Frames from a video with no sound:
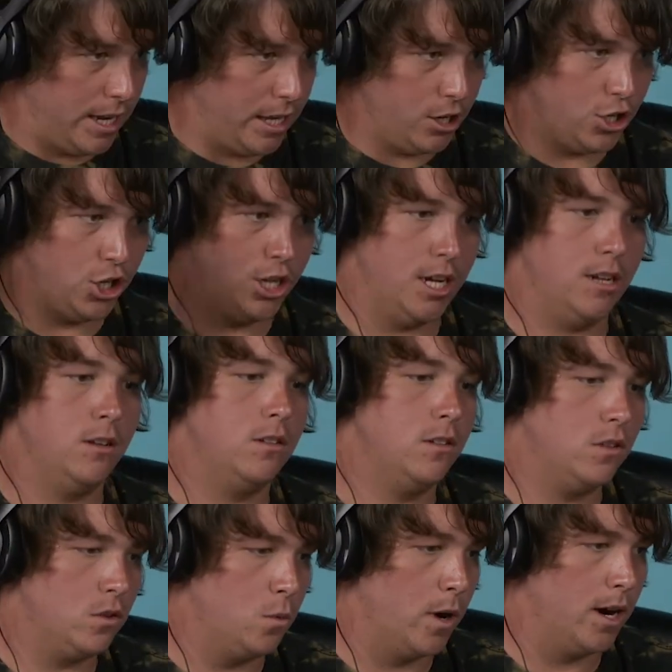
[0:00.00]
Getting your shit
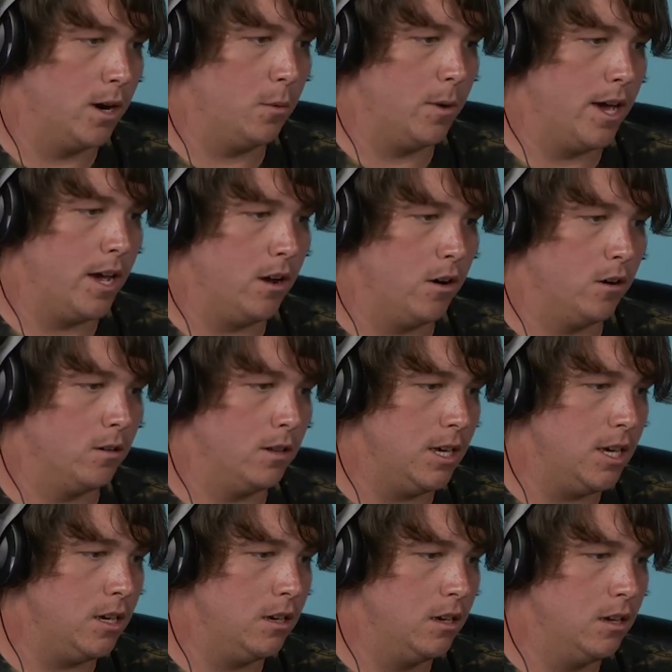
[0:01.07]
squared away
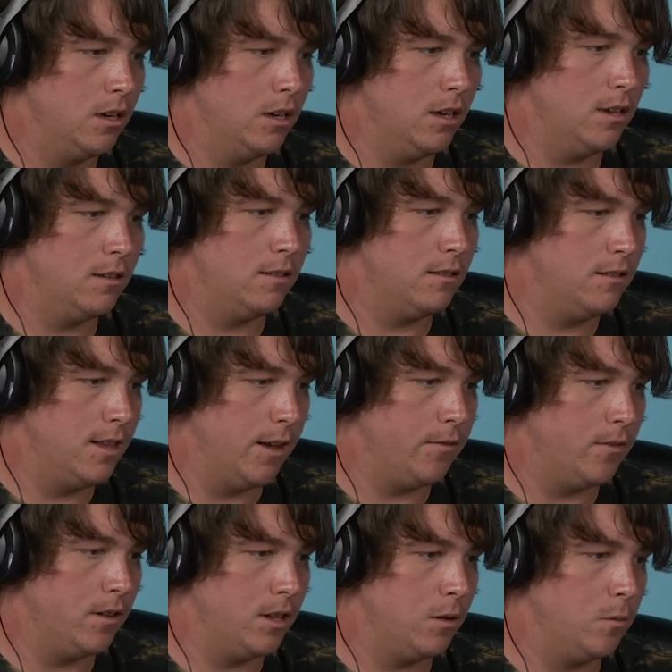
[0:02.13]
early is
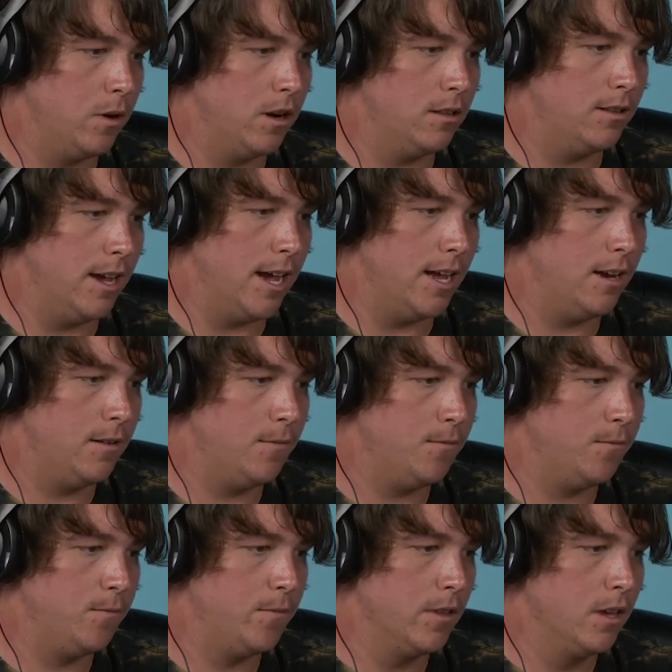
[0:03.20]
definitely where it's at.
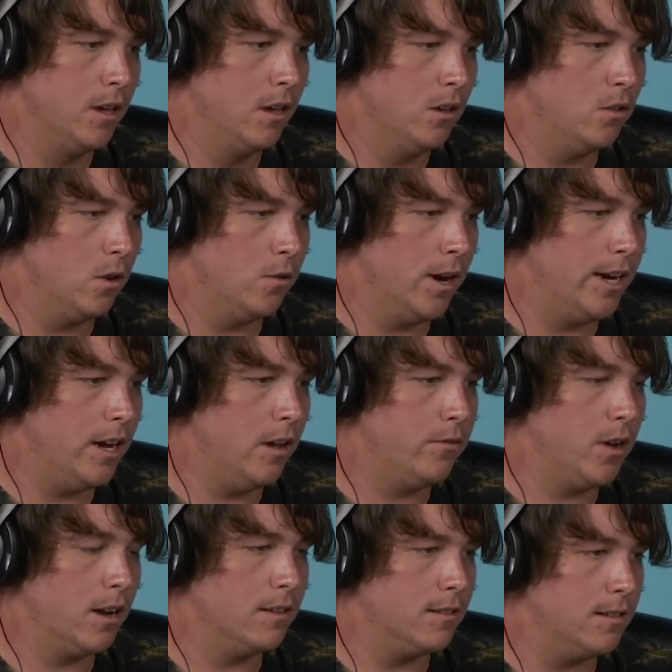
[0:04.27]
So right now I've
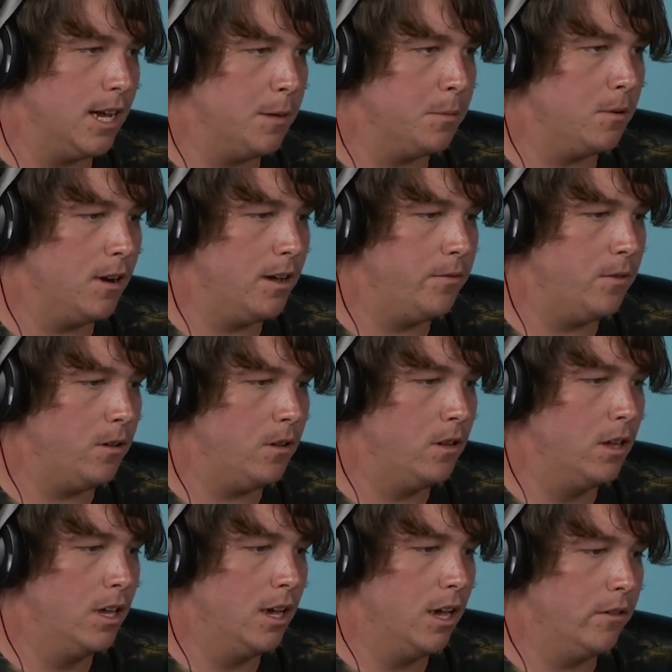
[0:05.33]
got a sniper
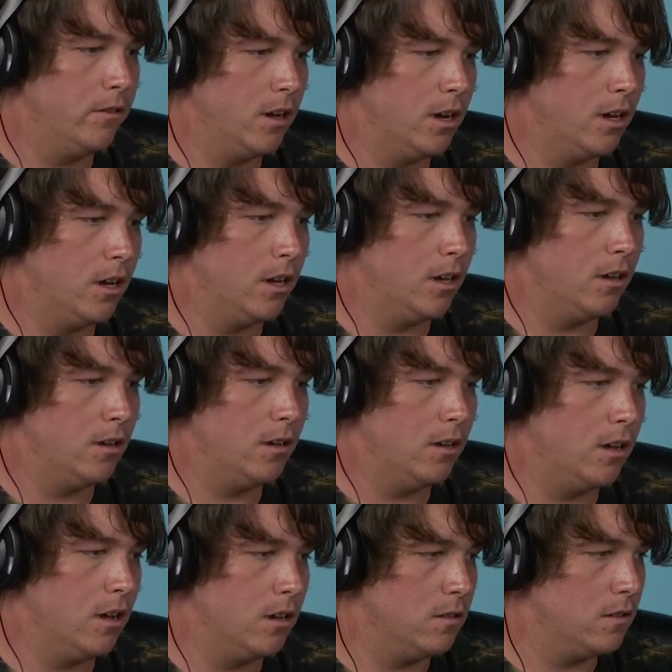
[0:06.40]
rifle, I've got a
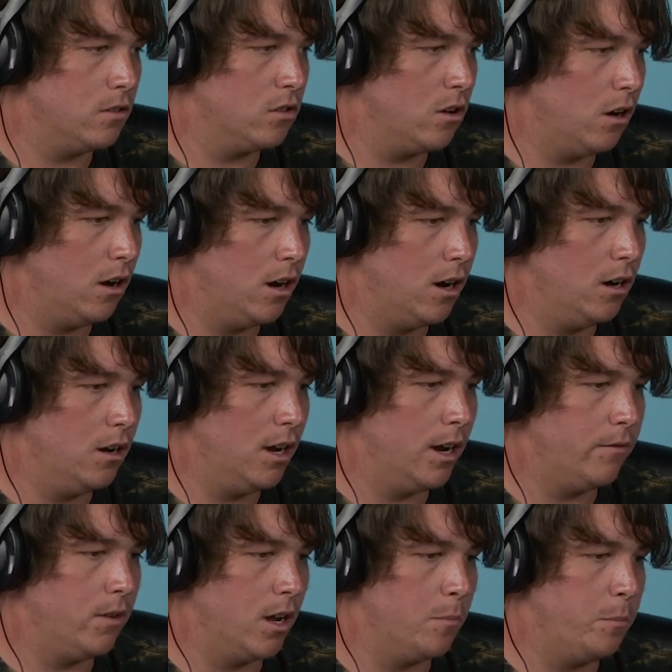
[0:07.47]
SCAR, and
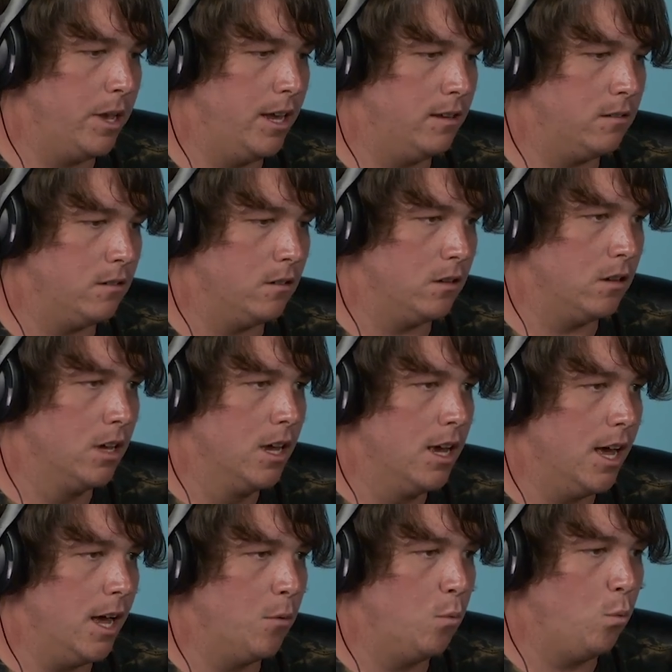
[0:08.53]
I've got a pistol.
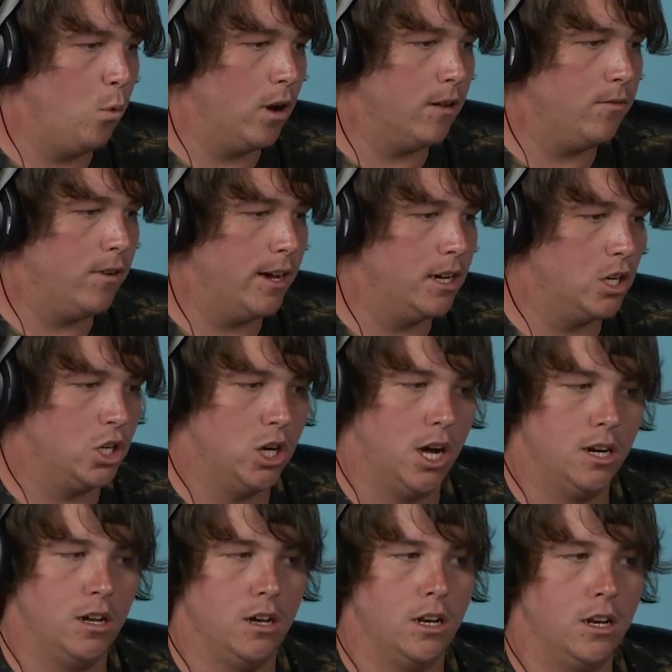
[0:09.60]
I want to find a
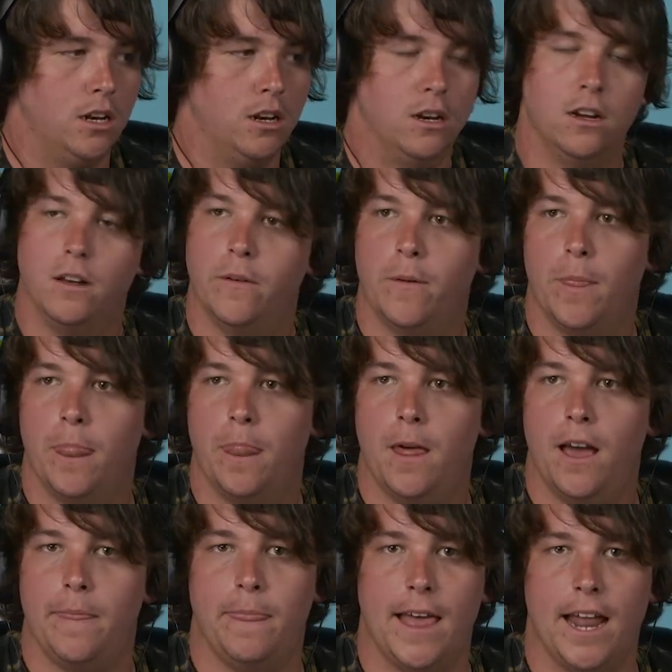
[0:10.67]
shotgun,
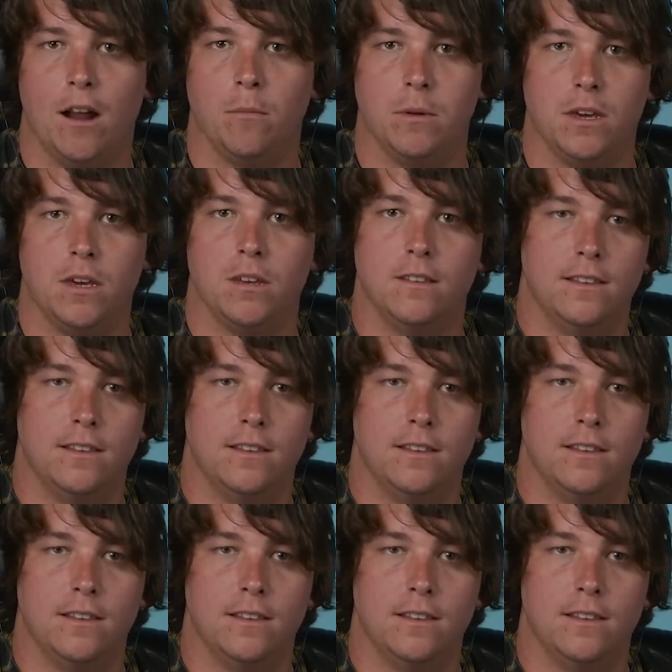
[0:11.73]
and then I'll be